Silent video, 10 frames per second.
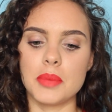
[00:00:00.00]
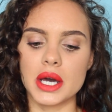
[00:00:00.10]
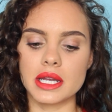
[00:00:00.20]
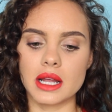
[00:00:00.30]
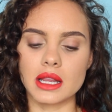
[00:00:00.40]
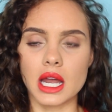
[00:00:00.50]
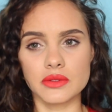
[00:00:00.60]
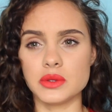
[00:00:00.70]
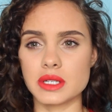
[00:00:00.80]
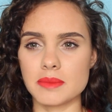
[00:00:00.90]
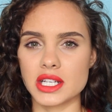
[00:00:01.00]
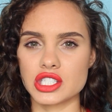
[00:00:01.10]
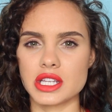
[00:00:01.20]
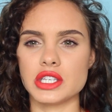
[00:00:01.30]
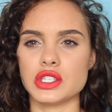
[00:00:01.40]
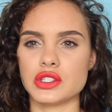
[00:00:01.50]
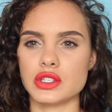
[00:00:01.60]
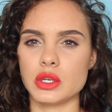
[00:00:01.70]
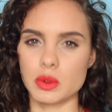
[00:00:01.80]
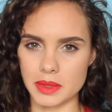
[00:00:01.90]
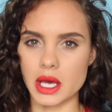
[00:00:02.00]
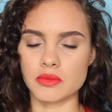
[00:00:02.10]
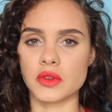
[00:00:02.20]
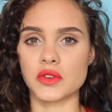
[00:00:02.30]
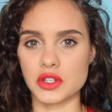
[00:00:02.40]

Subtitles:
but a lot of you did mention that it would be helpful